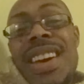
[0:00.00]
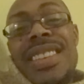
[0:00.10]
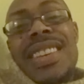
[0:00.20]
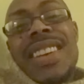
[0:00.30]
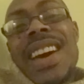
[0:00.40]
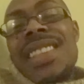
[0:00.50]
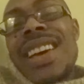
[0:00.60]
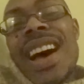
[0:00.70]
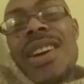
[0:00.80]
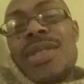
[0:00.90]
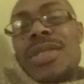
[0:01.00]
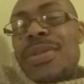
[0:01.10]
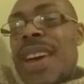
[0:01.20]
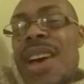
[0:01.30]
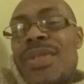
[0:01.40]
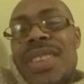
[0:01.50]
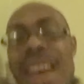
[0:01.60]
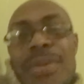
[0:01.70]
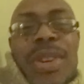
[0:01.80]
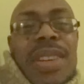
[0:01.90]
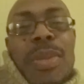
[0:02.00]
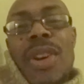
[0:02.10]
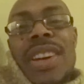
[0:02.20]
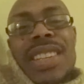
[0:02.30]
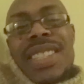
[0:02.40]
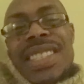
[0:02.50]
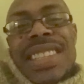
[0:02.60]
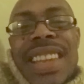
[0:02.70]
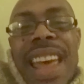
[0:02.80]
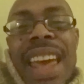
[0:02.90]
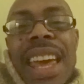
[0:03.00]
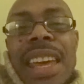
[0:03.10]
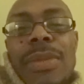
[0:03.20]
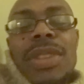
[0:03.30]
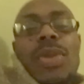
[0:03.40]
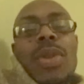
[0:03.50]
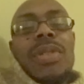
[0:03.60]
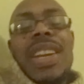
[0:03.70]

and they got tired of having African American slaves or